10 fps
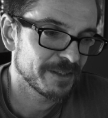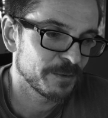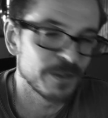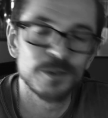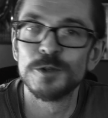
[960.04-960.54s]

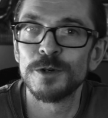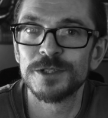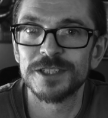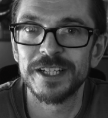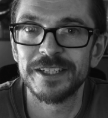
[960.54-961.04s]
with
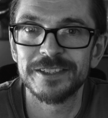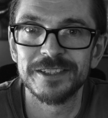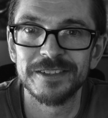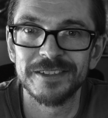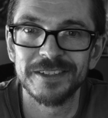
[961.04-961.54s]
neuroscience
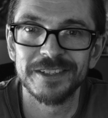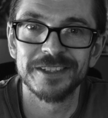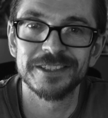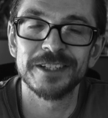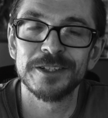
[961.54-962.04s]

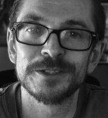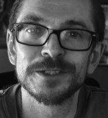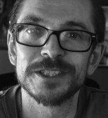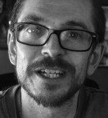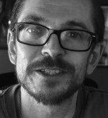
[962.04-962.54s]
and
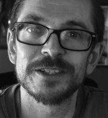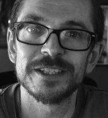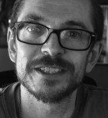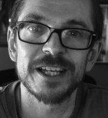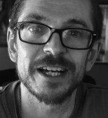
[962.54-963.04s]
psychological science on
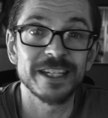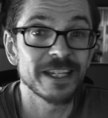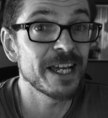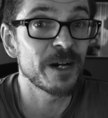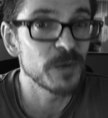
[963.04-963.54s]
our side,
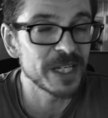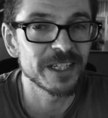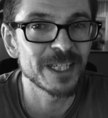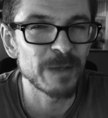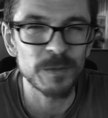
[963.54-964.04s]
now we
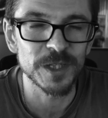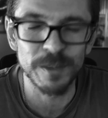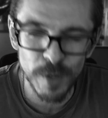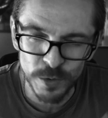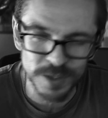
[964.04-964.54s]
can come up with
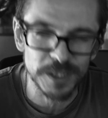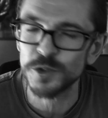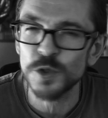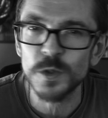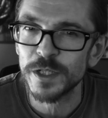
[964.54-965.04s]
the most
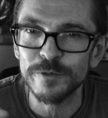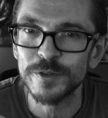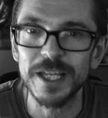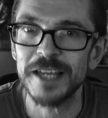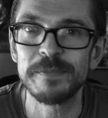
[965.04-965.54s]

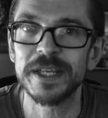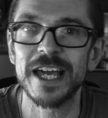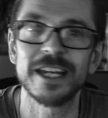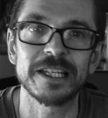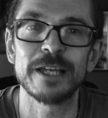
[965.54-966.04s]
intuitive game
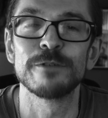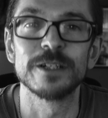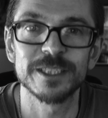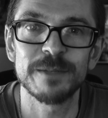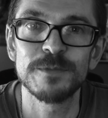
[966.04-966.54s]
mechanic
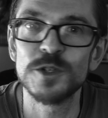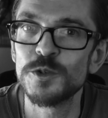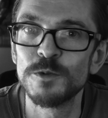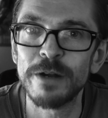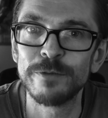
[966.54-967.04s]
ever, some
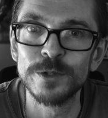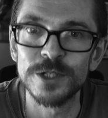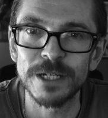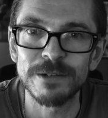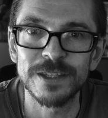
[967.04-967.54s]
new
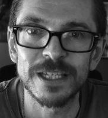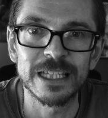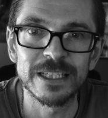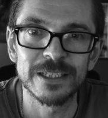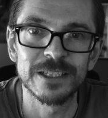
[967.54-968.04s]
revolutionary
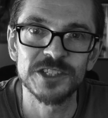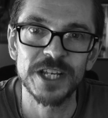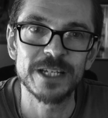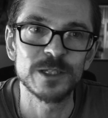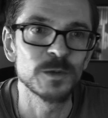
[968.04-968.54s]
thing that's going to
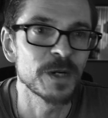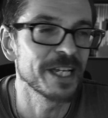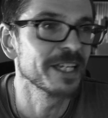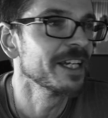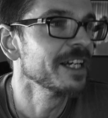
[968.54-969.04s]
change the
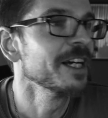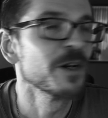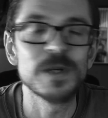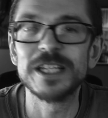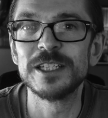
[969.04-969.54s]
way
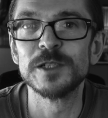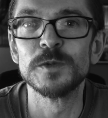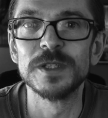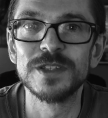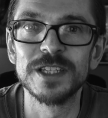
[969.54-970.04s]
we deal
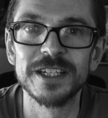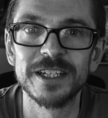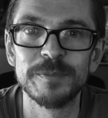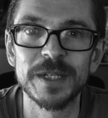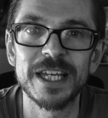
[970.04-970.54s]
with
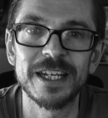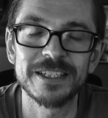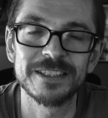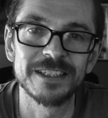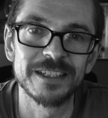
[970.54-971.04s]

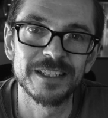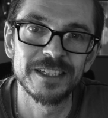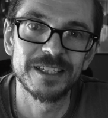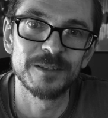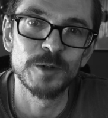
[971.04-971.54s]
mechanics
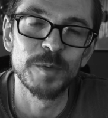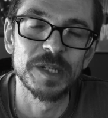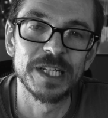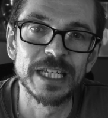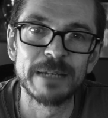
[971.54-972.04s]
in
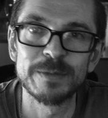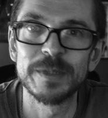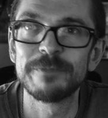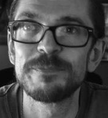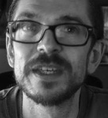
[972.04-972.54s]
role-playing games.
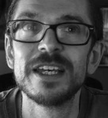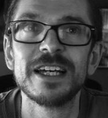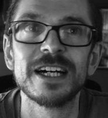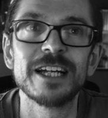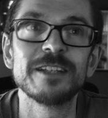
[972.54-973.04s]
But
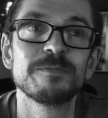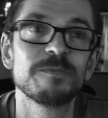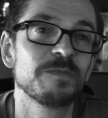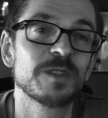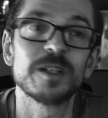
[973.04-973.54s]

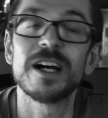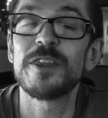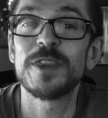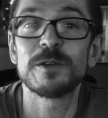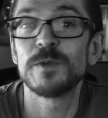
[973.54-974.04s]

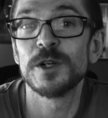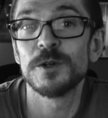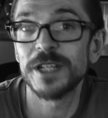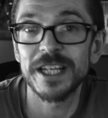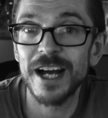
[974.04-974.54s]
I think we
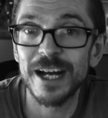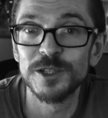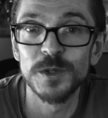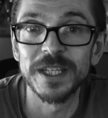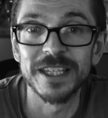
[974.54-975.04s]
already are
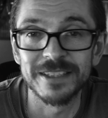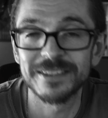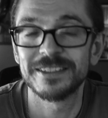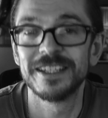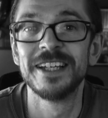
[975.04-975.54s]
doing this.